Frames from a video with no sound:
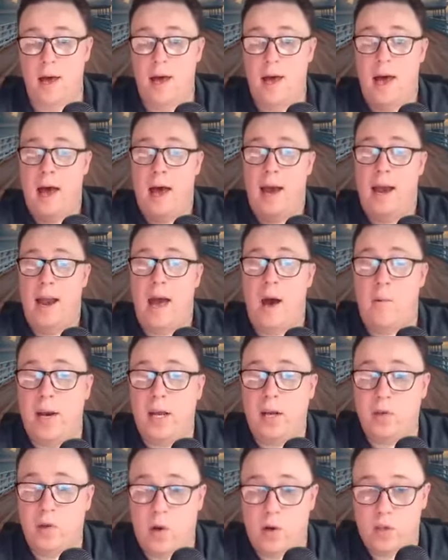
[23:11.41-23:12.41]
And now when he
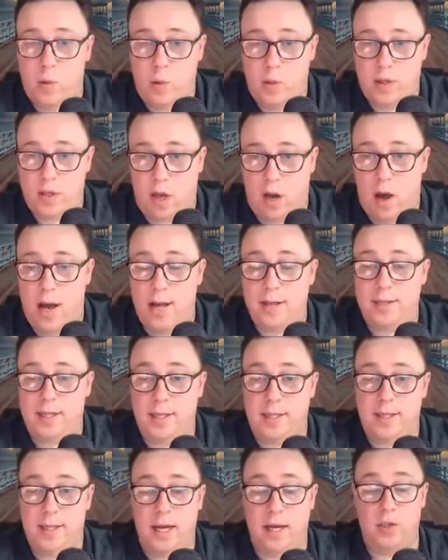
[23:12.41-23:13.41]
talks to his clients, he
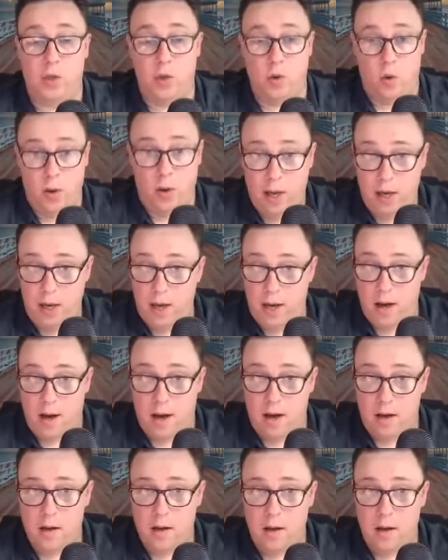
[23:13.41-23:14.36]
says, you're here,